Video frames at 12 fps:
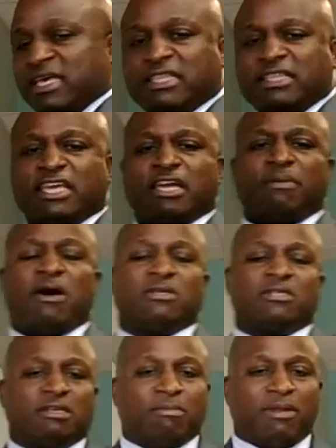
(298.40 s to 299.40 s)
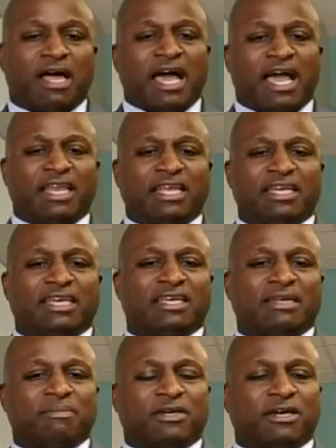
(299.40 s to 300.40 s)
think about supplying it
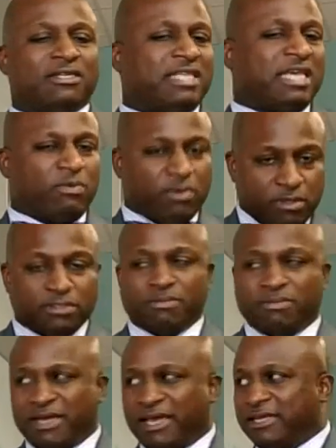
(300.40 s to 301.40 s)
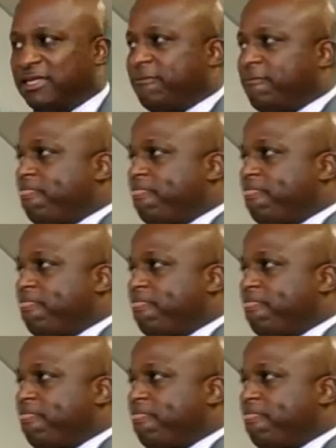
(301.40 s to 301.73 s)
because they will demand it.